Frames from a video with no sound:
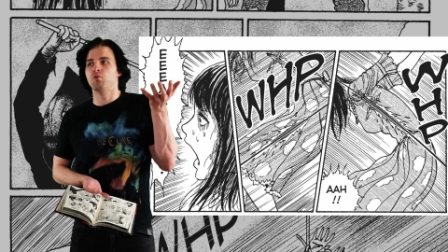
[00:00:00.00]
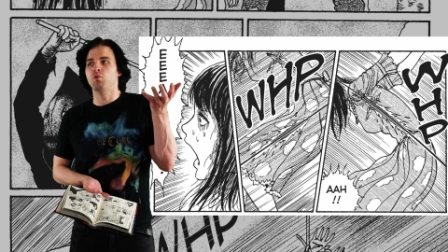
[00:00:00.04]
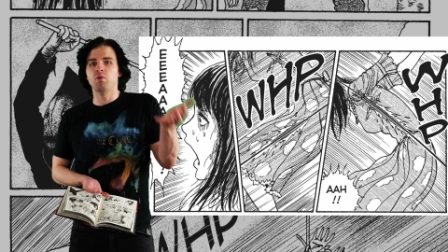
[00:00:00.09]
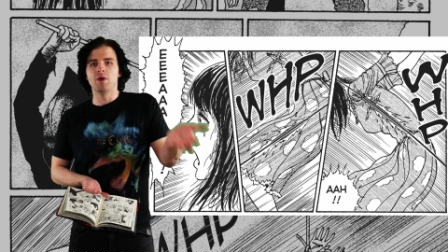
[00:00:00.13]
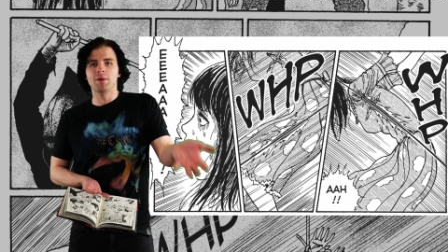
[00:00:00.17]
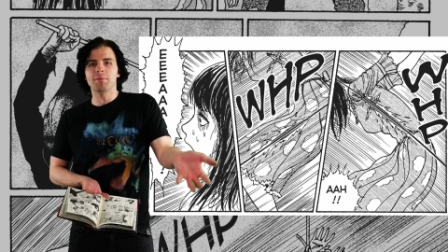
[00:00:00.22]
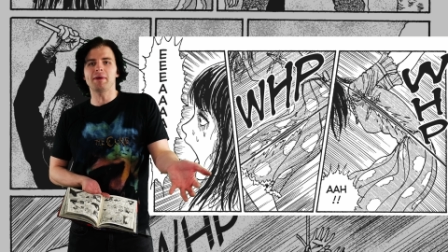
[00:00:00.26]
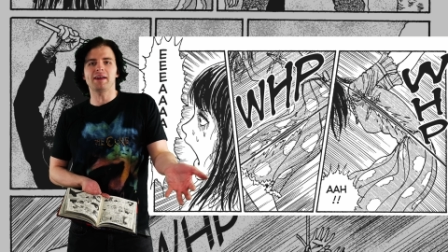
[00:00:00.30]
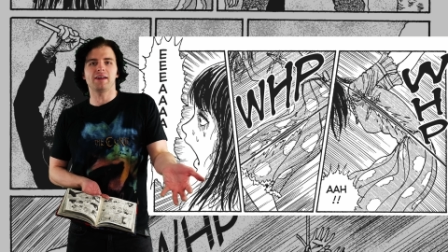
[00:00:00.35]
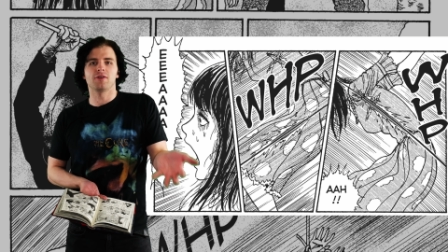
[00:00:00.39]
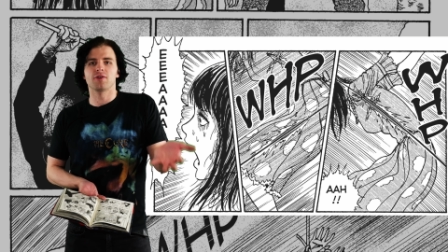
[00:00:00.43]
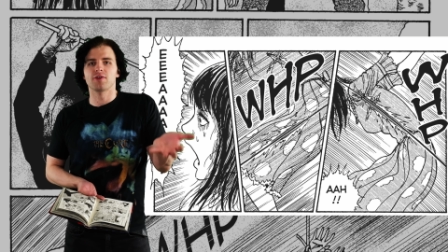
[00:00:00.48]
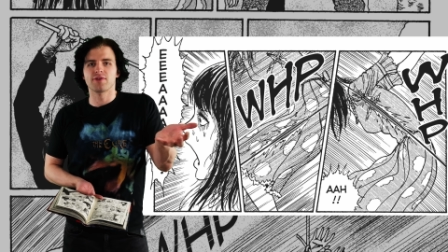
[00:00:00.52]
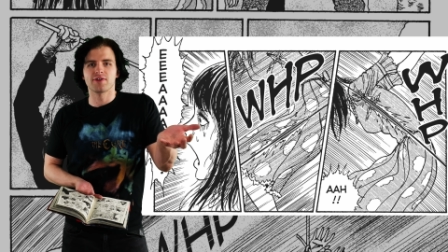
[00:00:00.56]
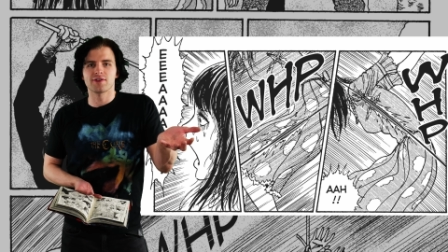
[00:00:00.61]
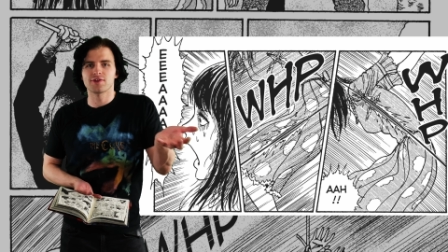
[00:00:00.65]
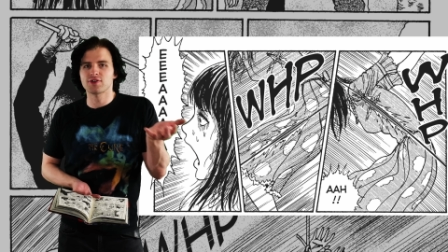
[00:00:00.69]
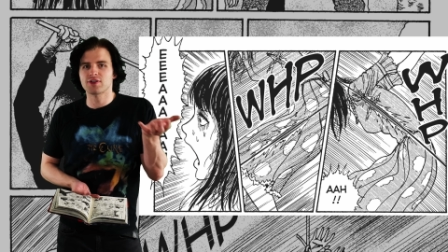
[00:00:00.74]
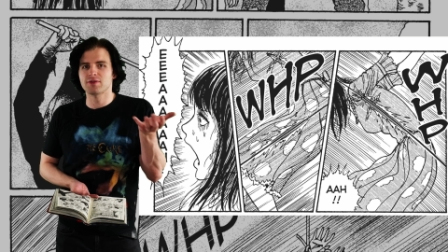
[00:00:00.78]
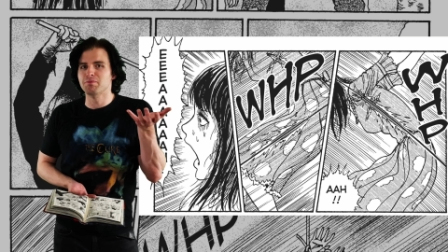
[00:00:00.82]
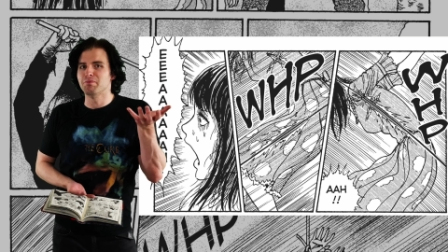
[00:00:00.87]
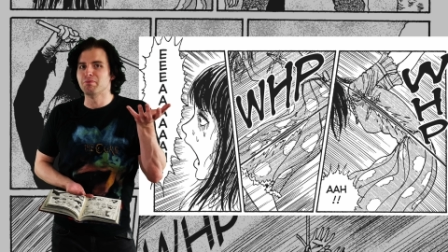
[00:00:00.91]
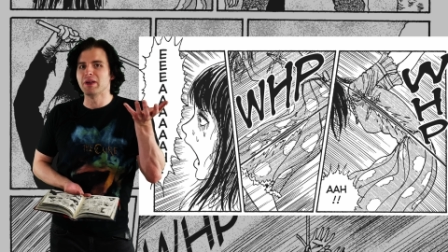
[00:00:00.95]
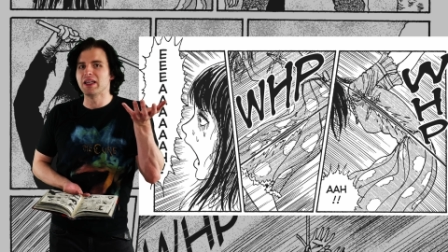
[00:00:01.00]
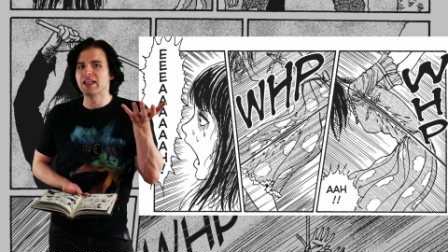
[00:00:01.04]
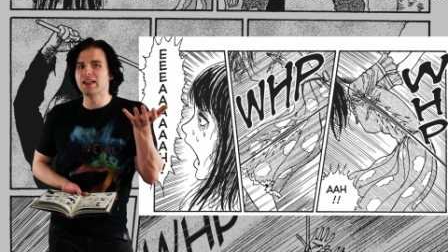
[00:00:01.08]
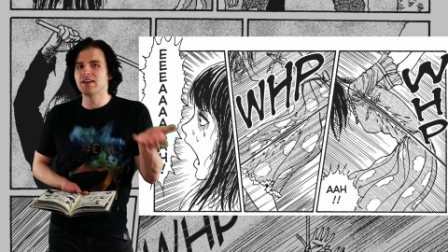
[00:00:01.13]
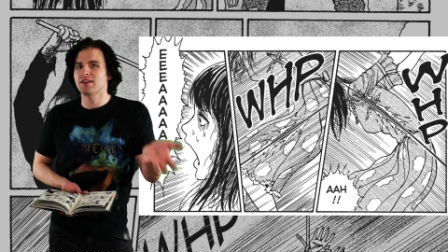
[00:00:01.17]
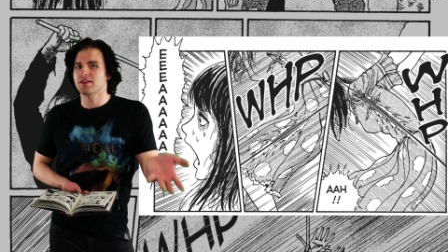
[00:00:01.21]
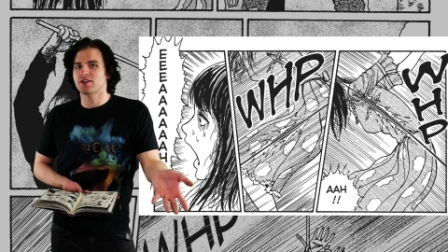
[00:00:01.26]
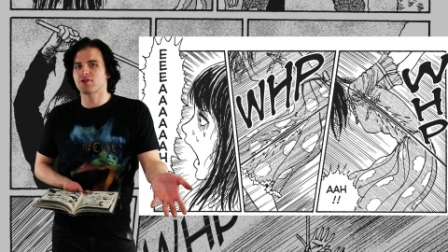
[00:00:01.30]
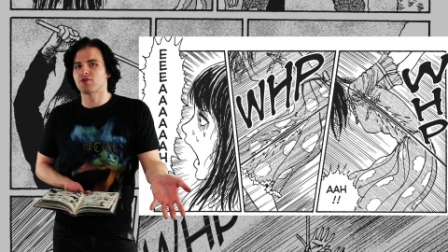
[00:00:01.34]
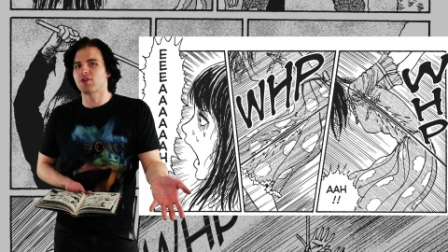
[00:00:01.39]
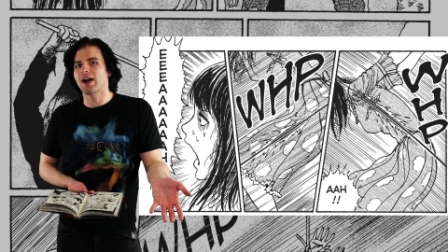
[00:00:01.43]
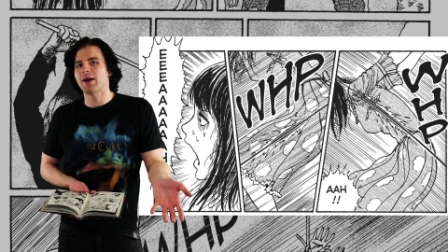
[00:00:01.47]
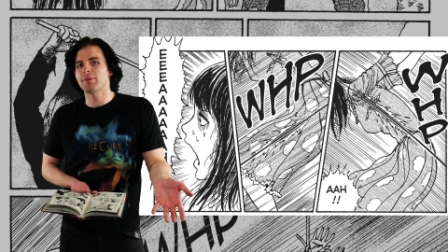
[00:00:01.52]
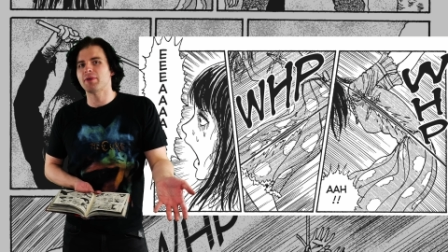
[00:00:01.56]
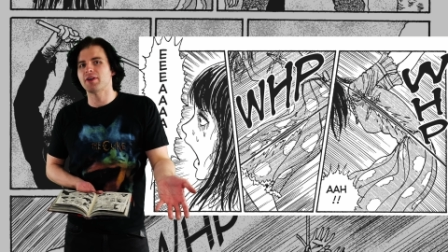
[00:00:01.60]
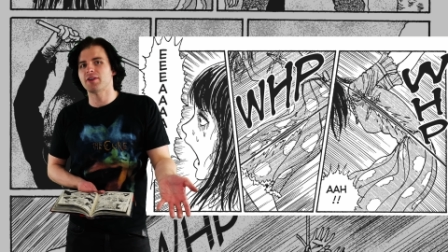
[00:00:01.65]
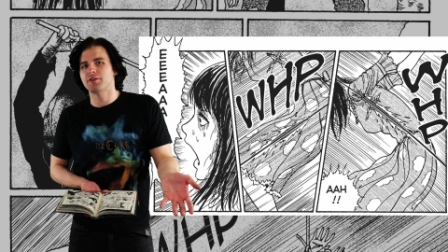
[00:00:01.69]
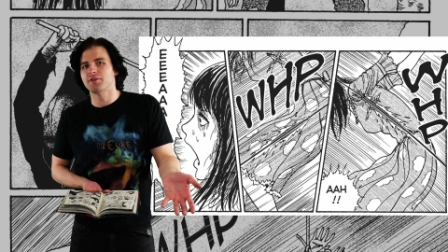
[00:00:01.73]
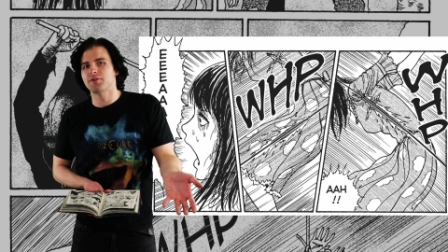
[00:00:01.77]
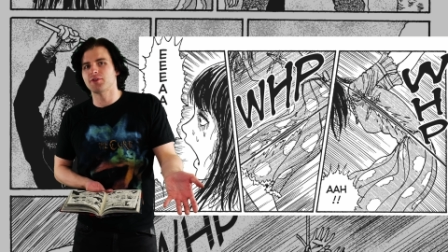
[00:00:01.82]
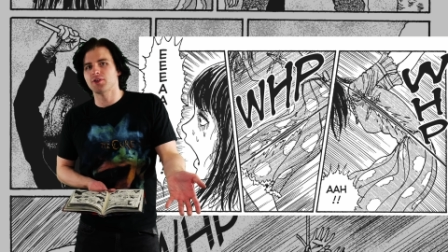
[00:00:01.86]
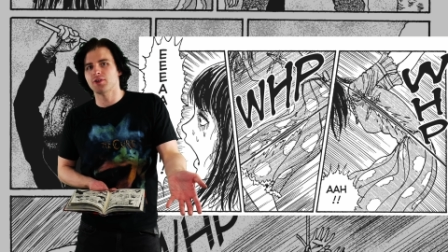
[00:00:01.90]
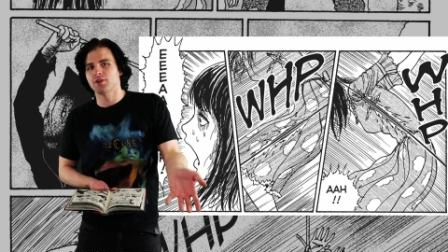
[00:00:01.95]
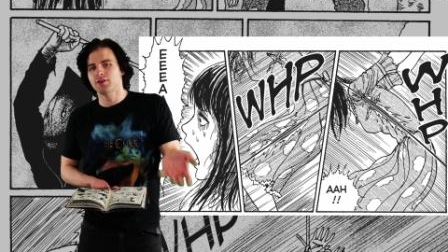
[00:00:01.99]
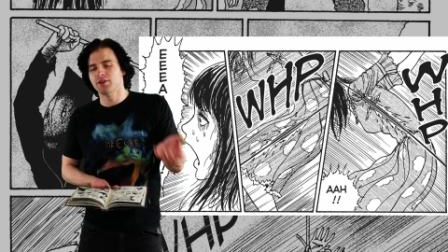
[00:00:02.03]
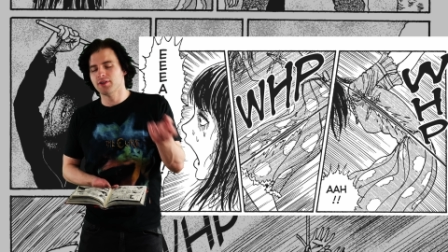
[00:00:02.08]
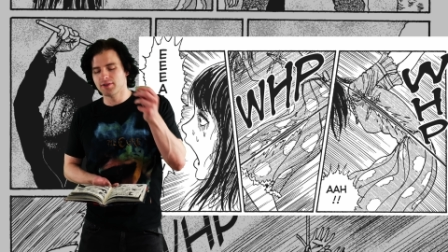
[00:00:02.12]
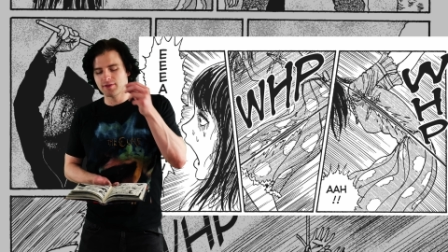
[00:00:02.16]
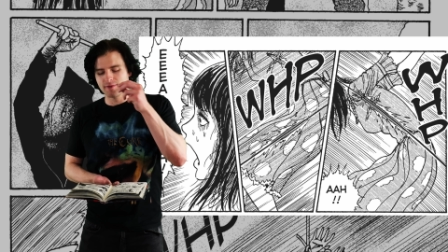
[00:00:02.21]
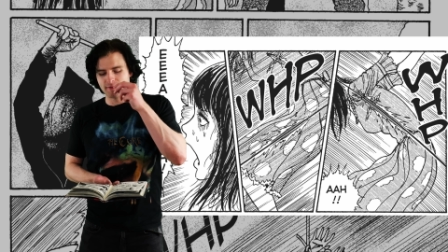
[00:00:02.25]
whipping her, they're just beating the crap out of her.